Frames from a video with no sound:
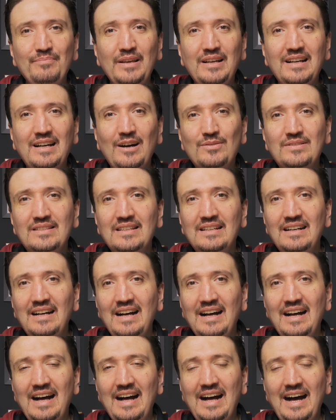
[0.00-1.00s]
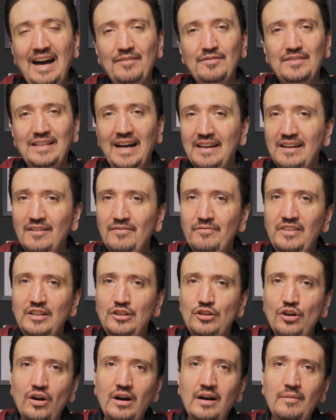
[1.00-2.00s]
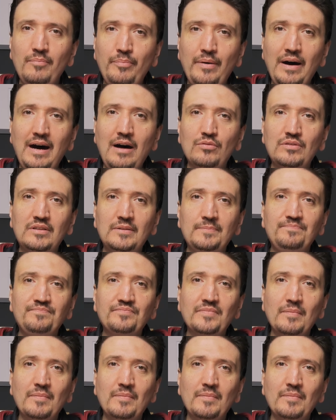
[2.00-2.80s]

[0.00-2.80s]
because I've done a video about